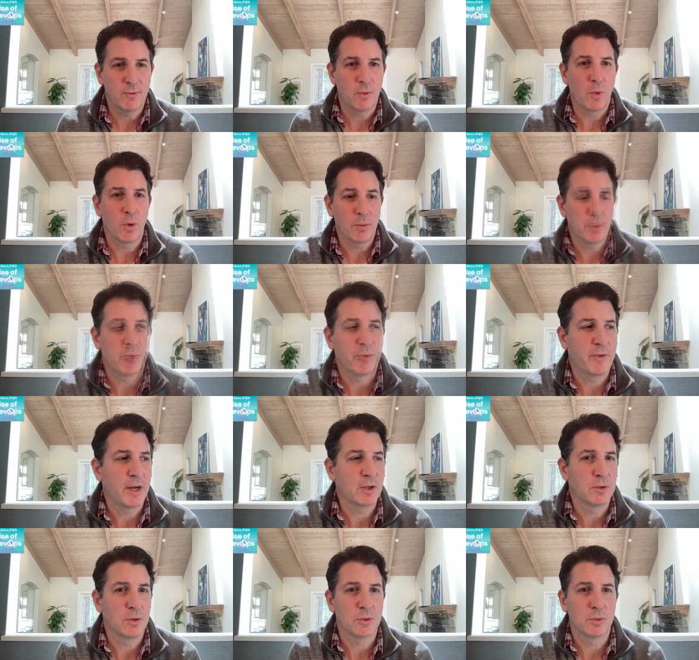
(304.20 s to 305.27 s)
for
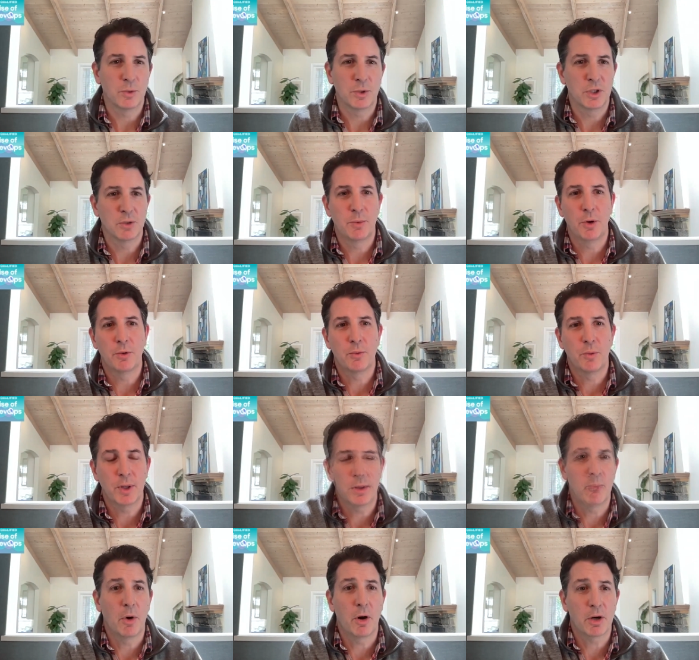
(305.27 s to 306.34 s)
professionals which is both what
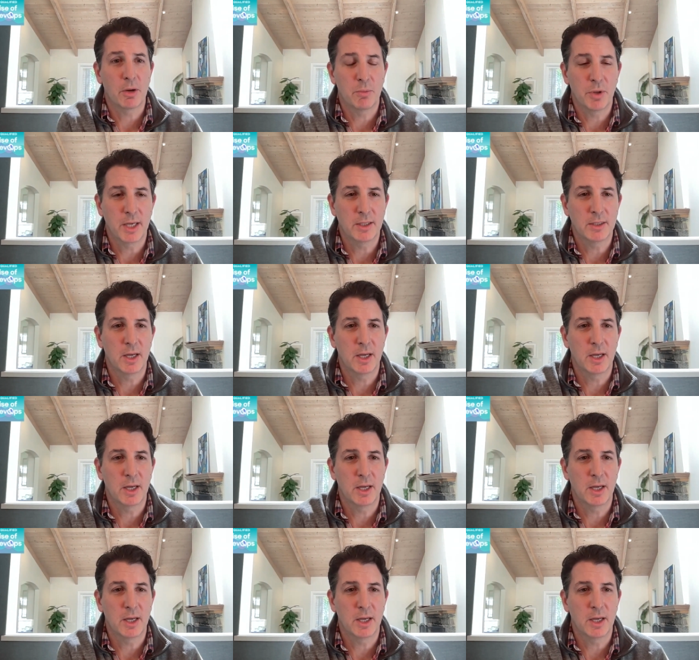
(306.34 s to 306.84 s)
the marketplace